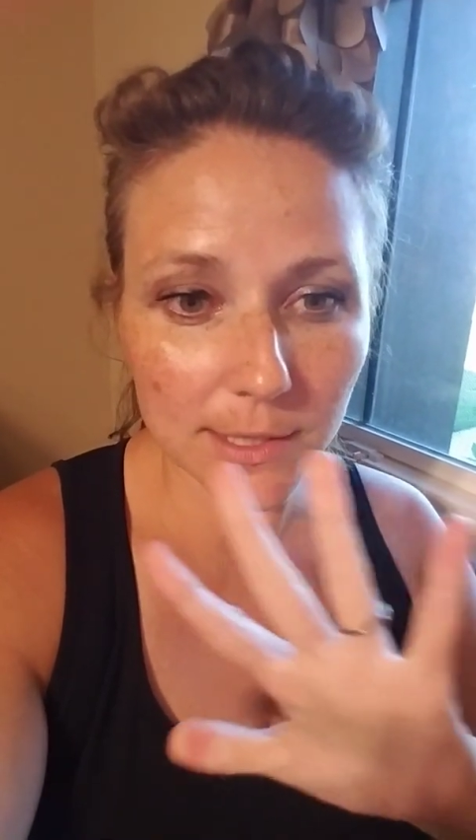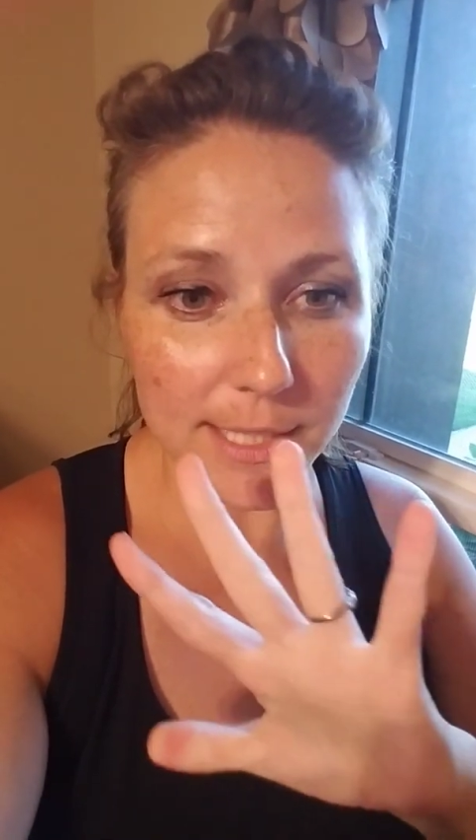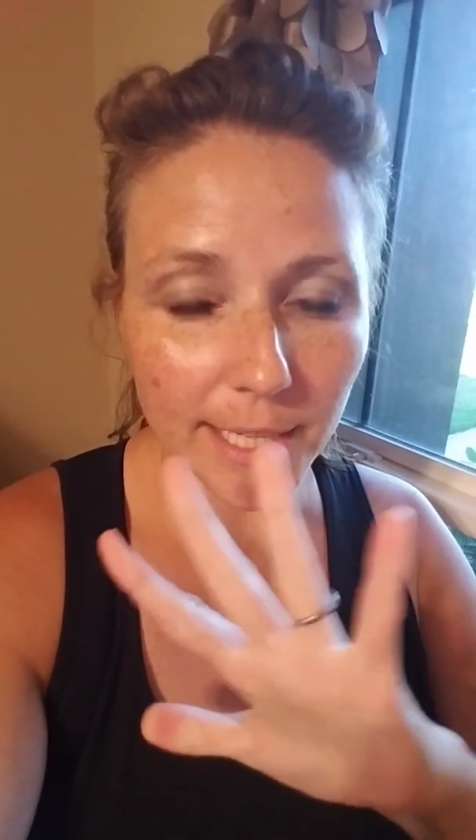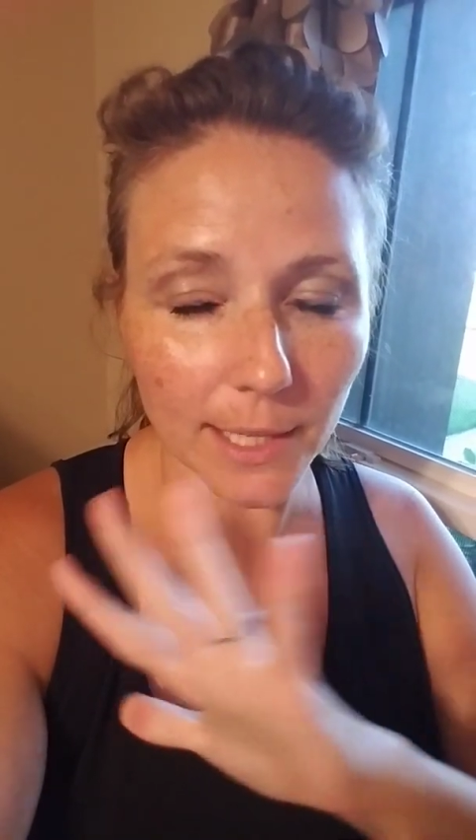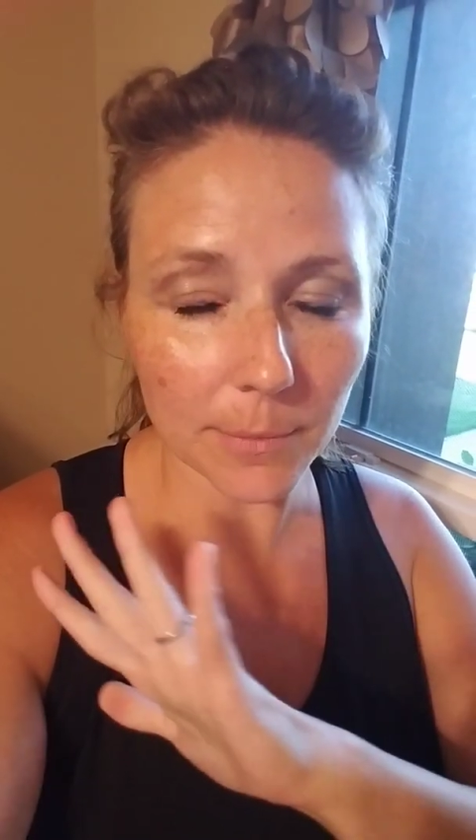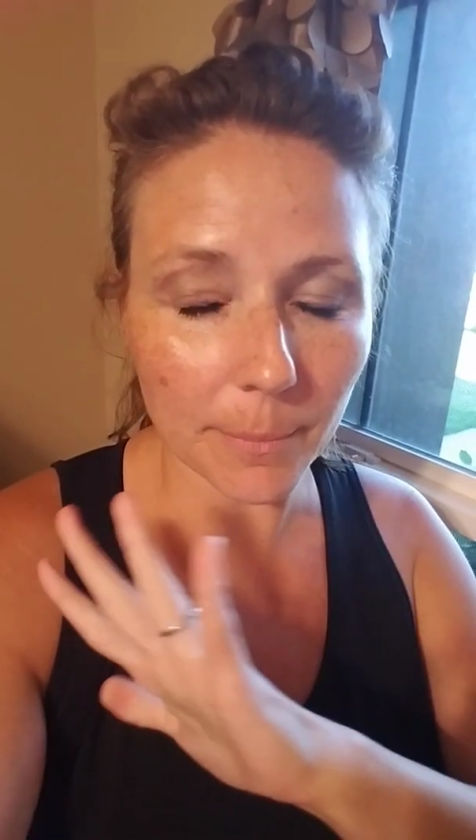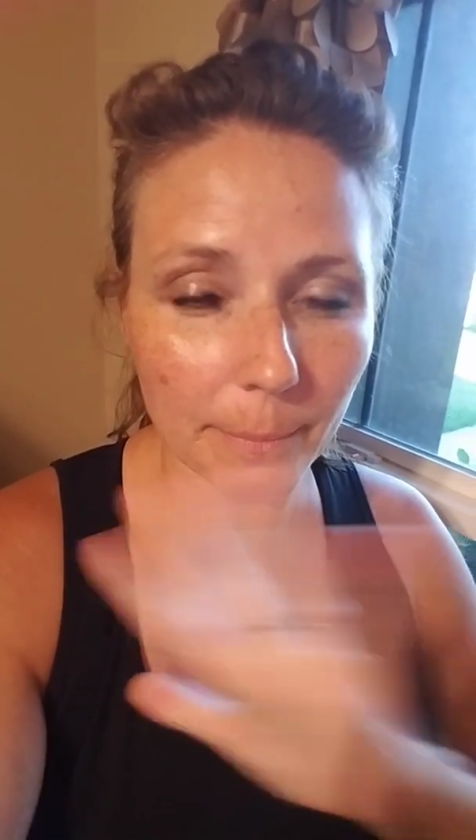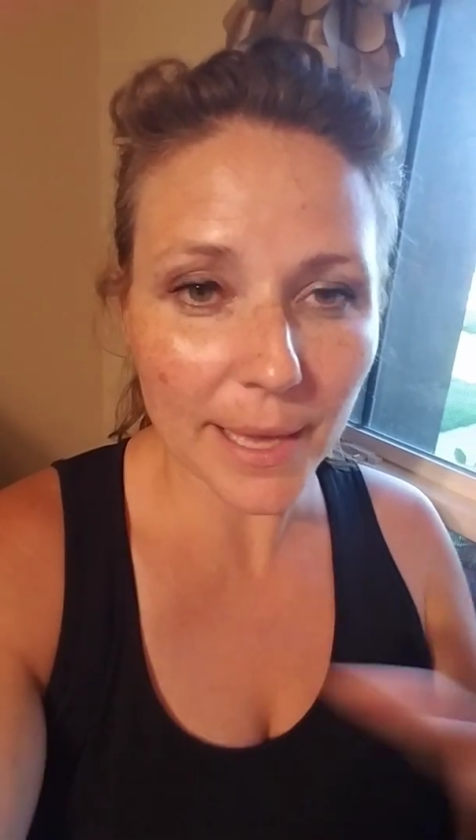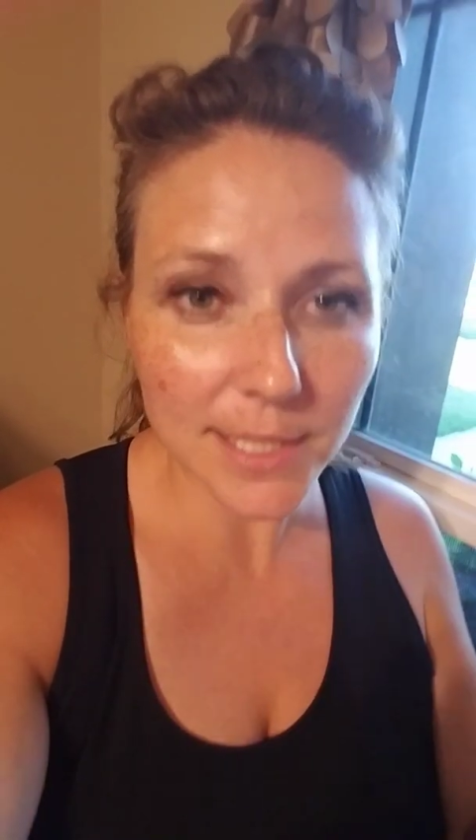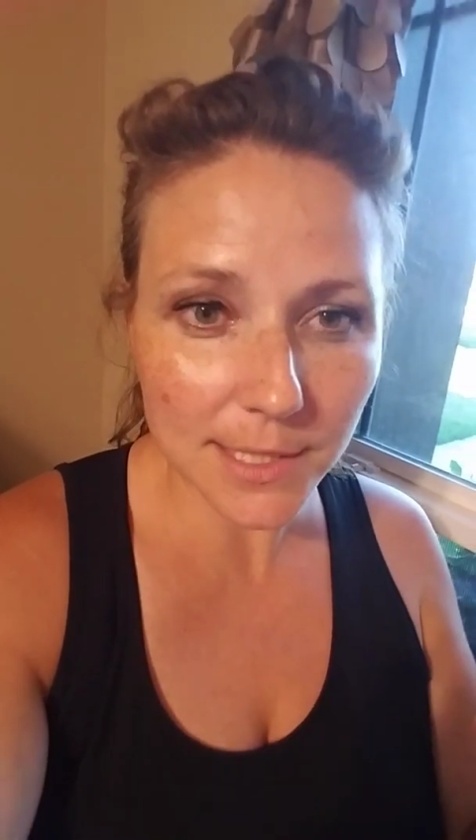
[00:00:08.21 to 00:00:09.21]
the
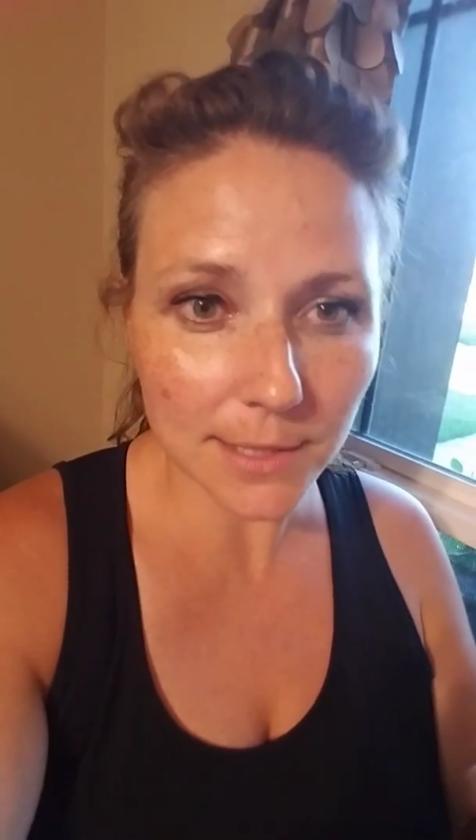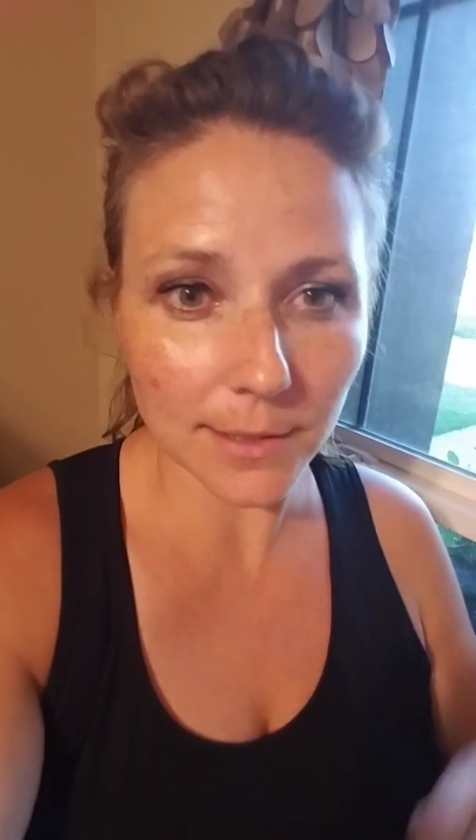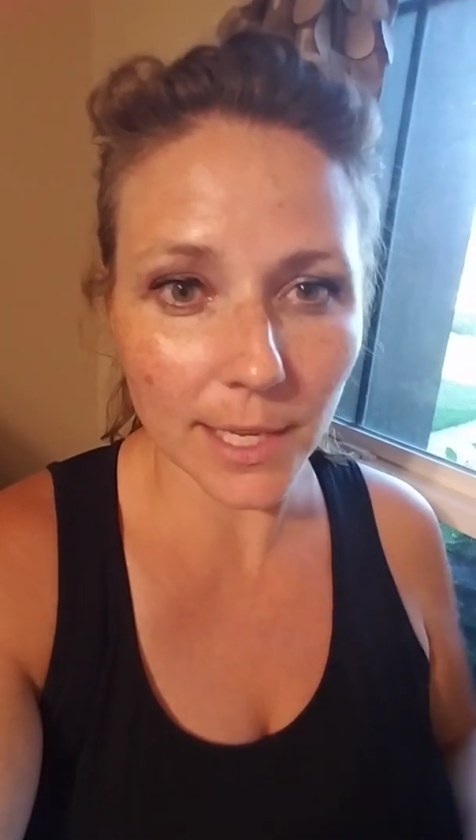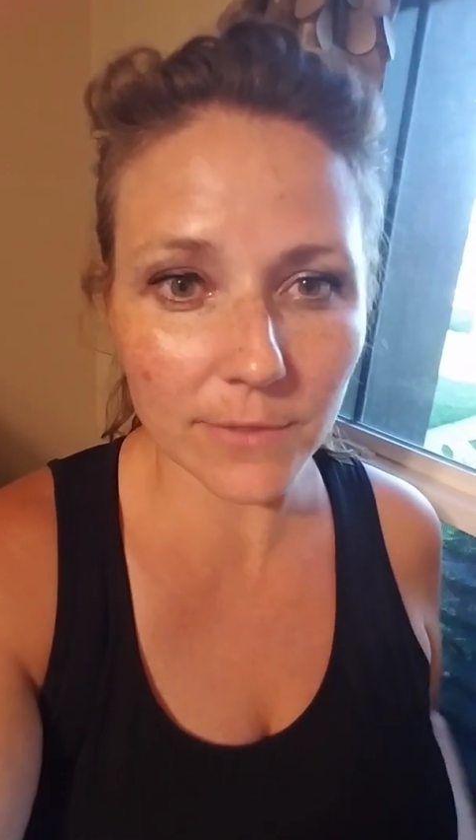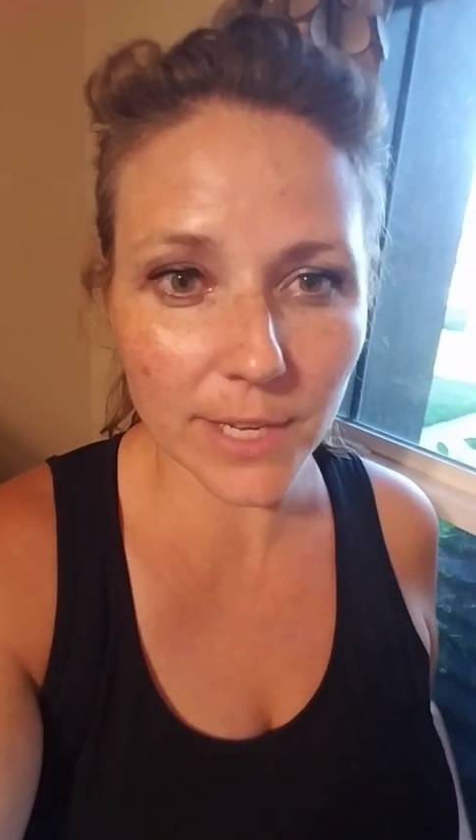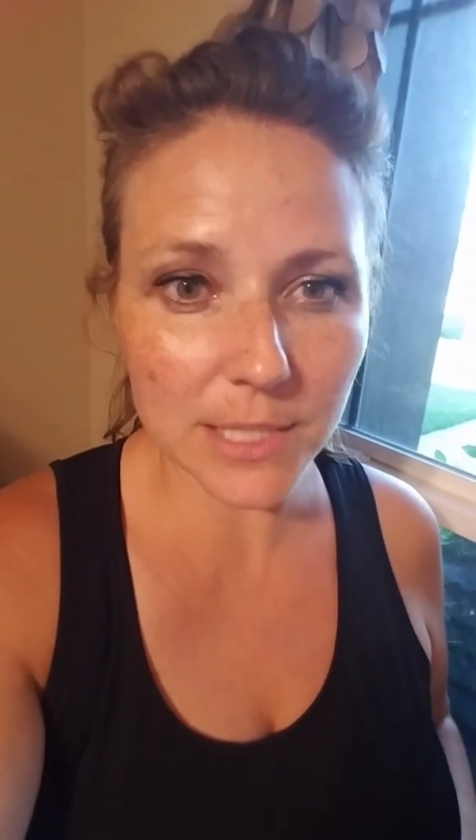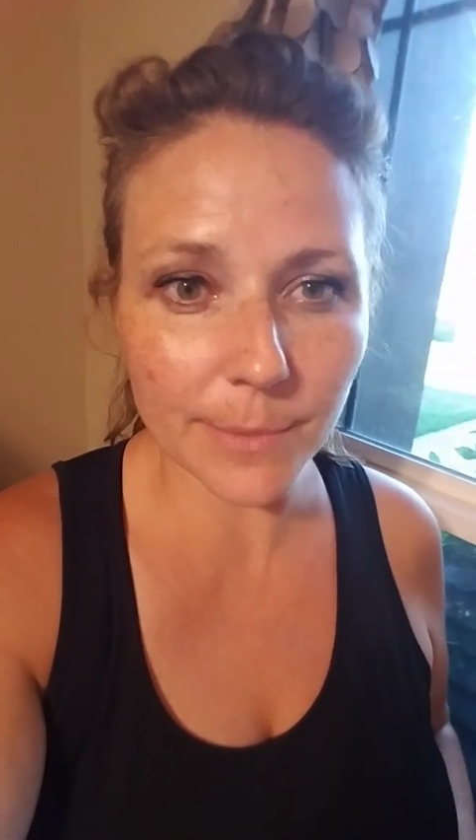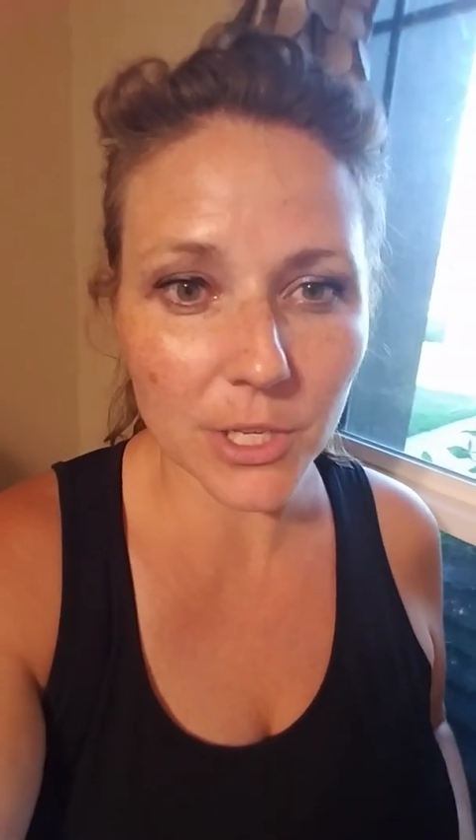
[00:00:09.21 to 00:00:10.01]
best investment